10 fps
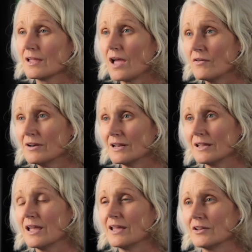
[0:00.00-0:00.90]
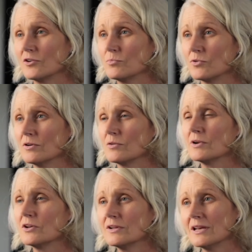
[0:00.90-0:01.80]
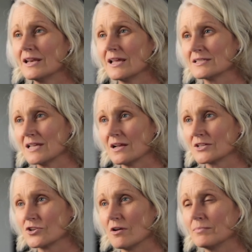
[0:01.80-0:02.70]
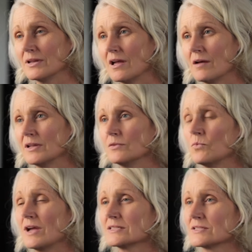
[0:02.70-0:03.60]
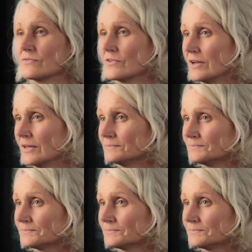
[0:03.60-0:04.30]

Currently at Hillbrook, we're looking at our tuck shop becoming waste free.